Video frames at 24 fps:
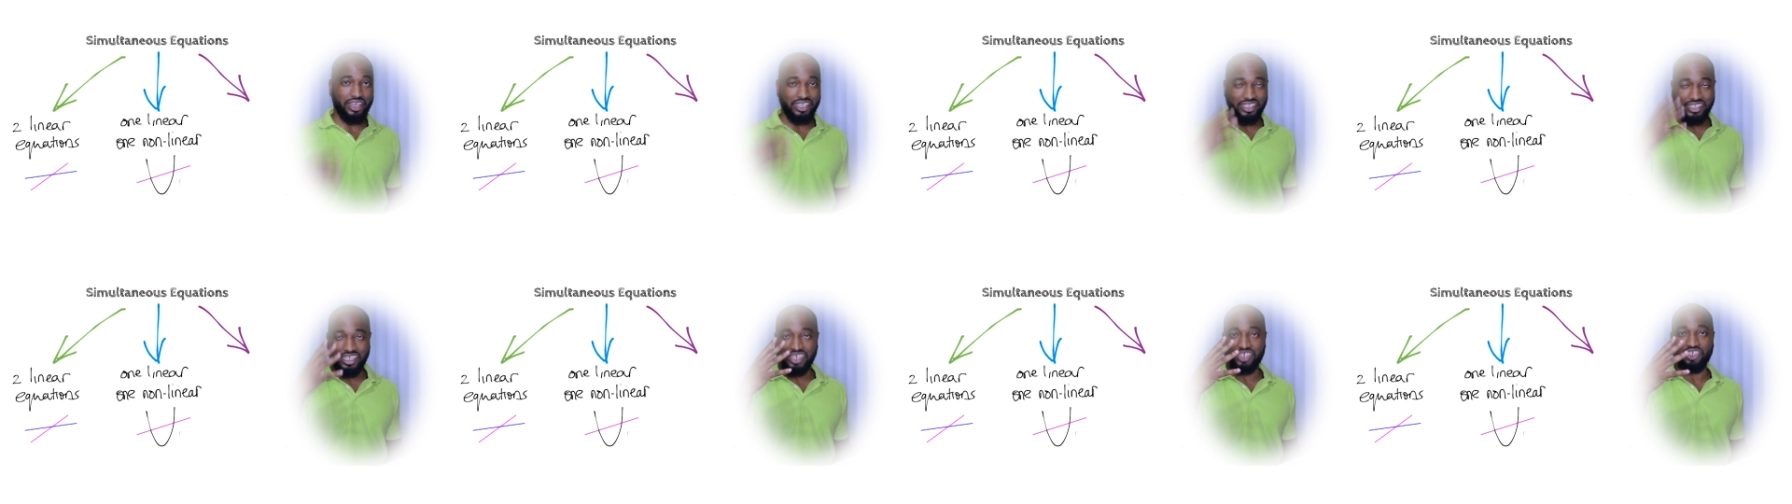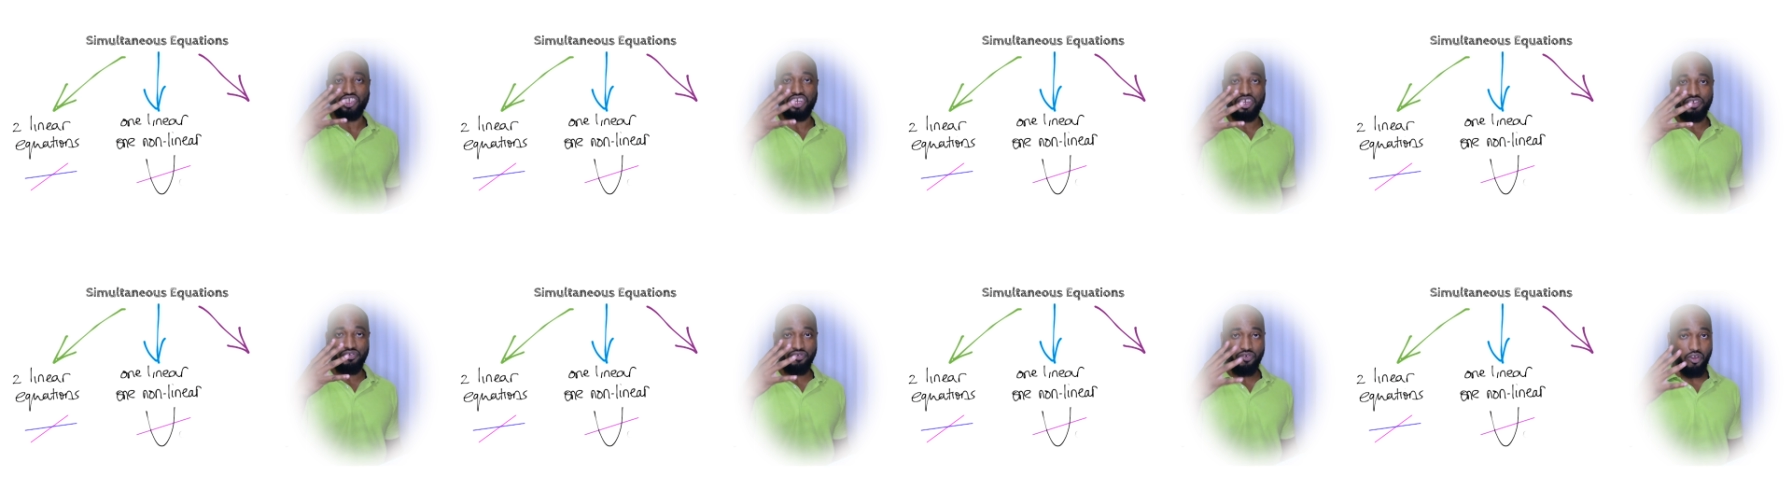
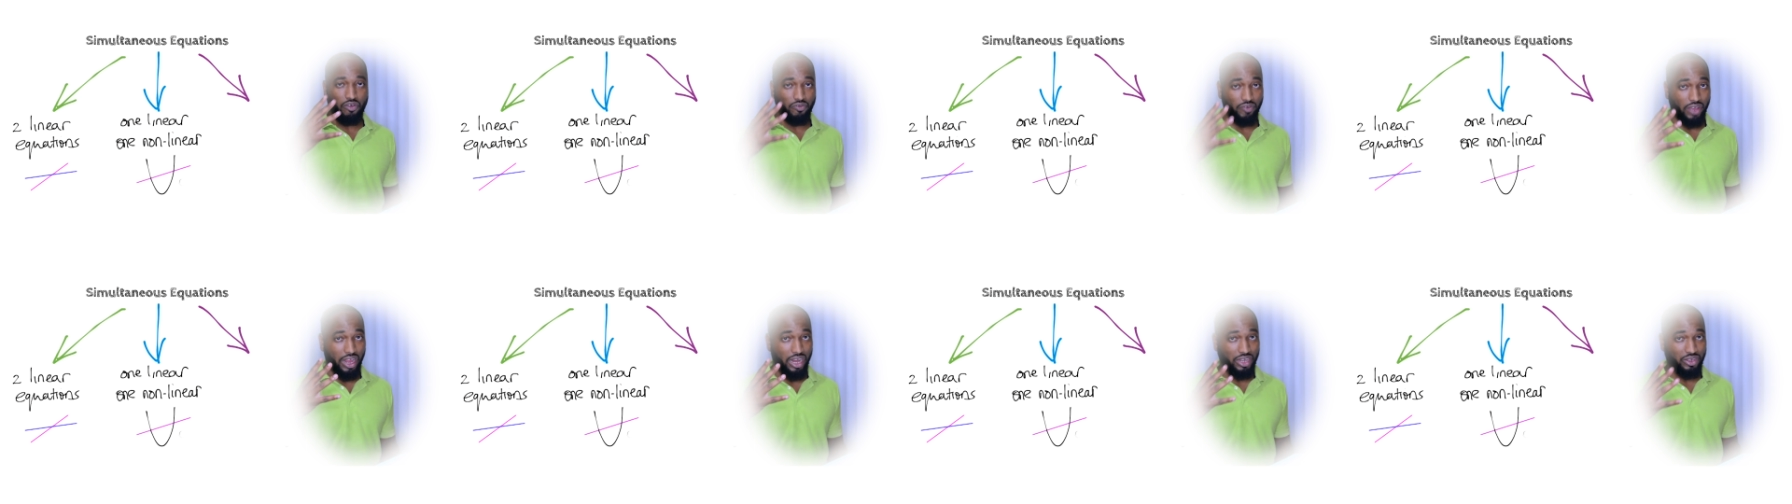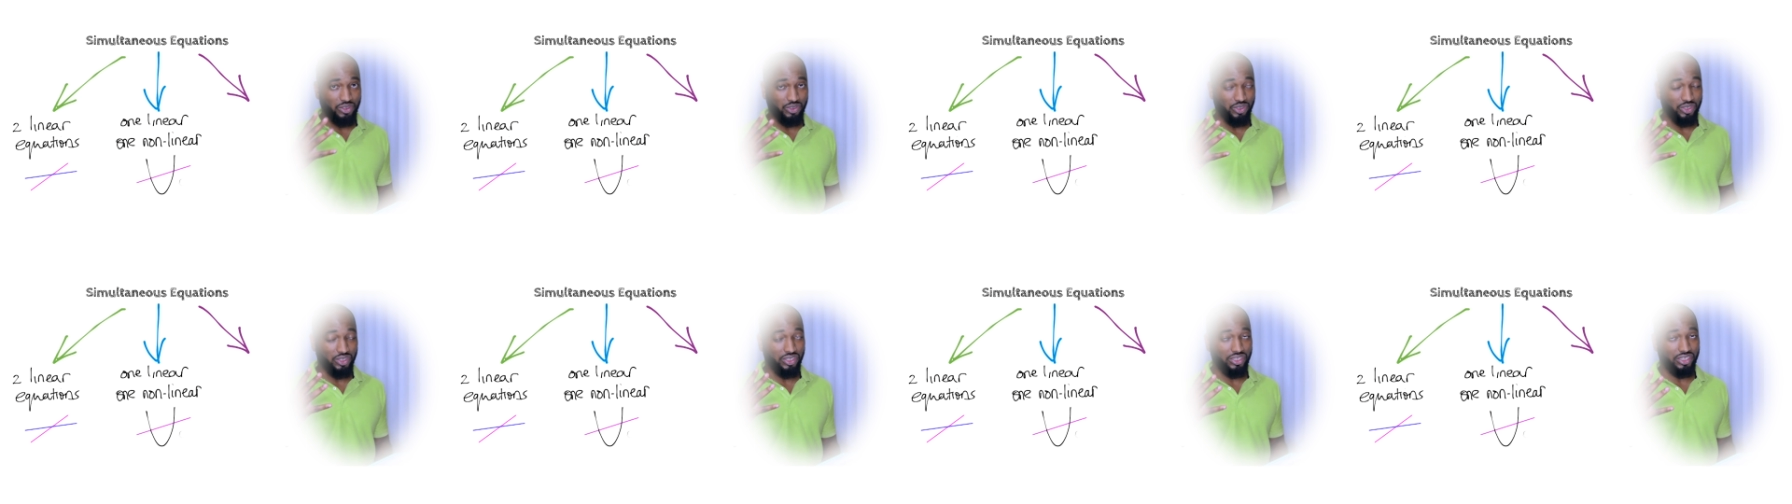essentially four
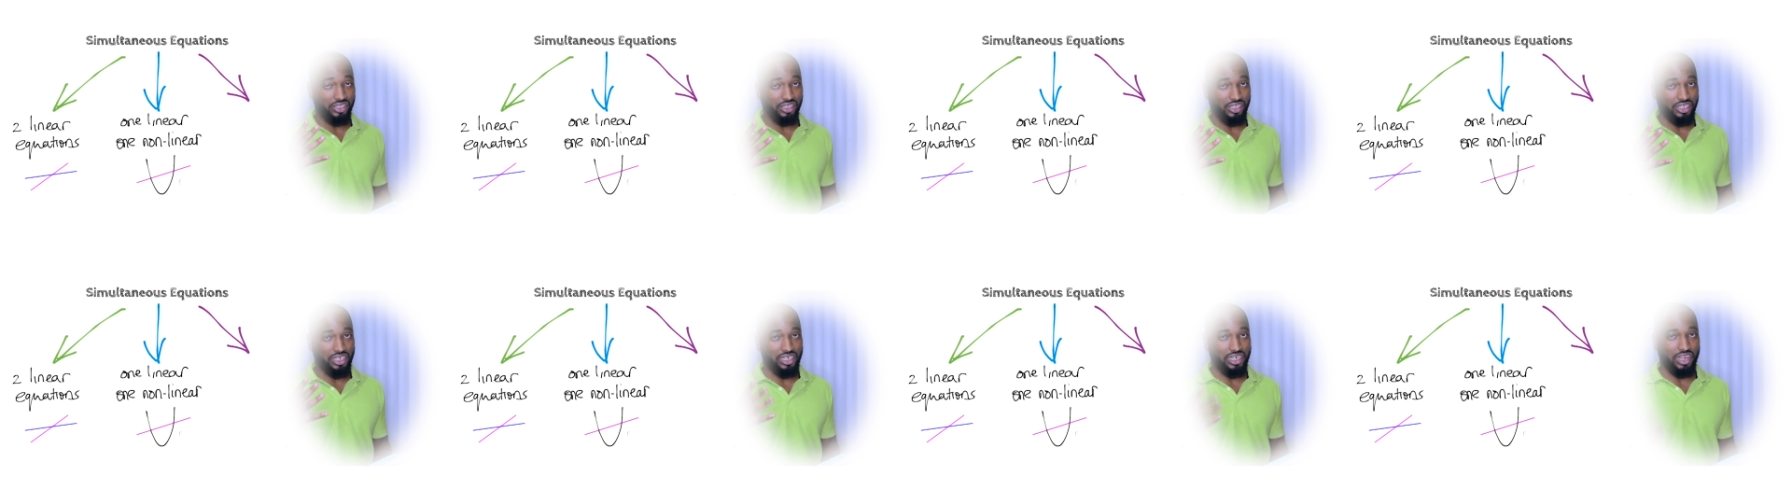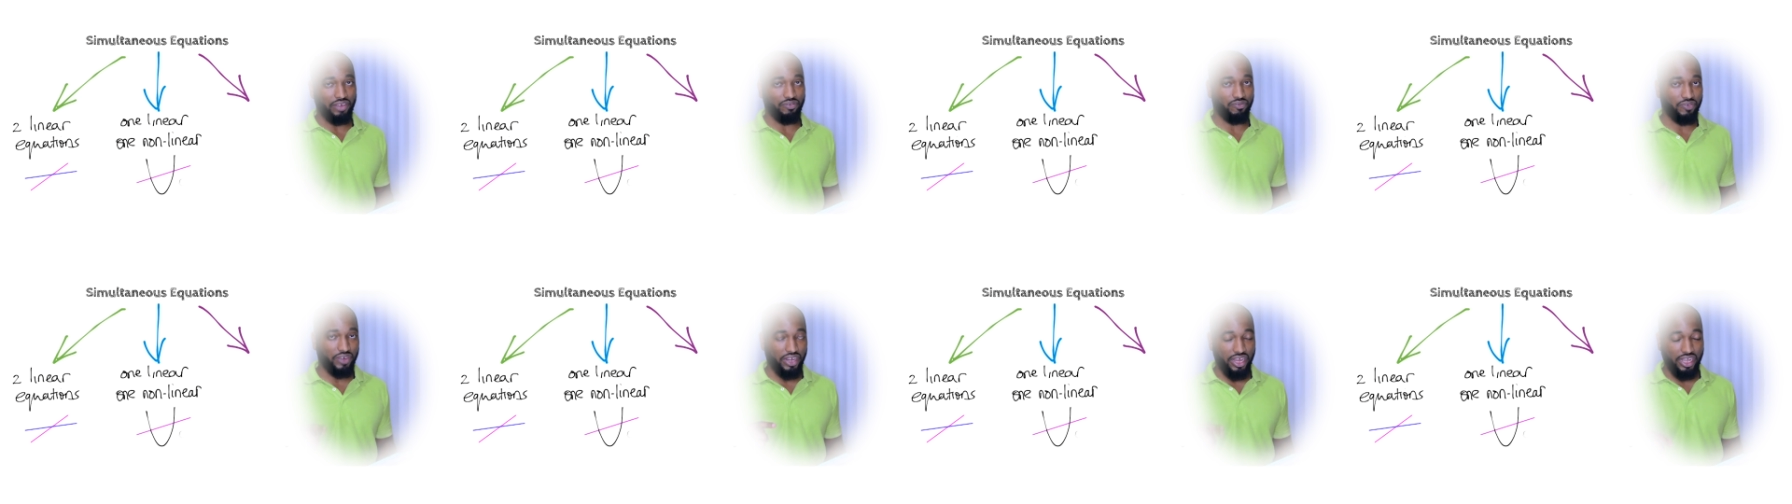values you'll, you'll
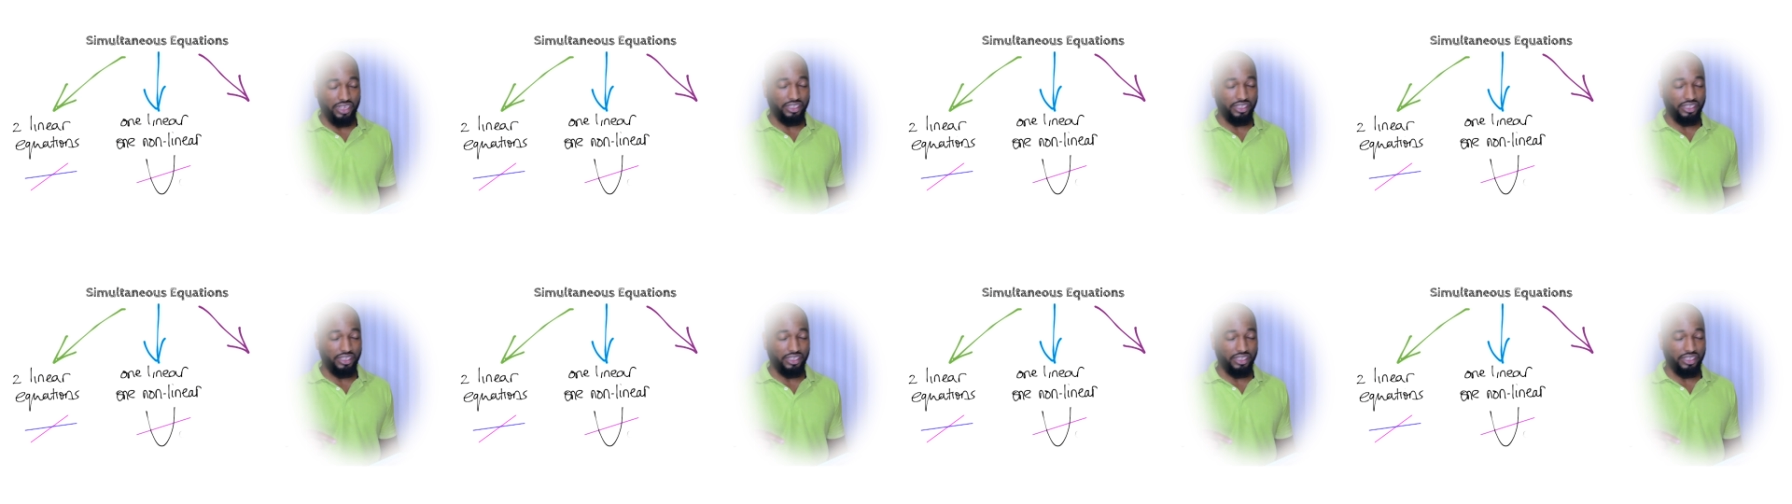get for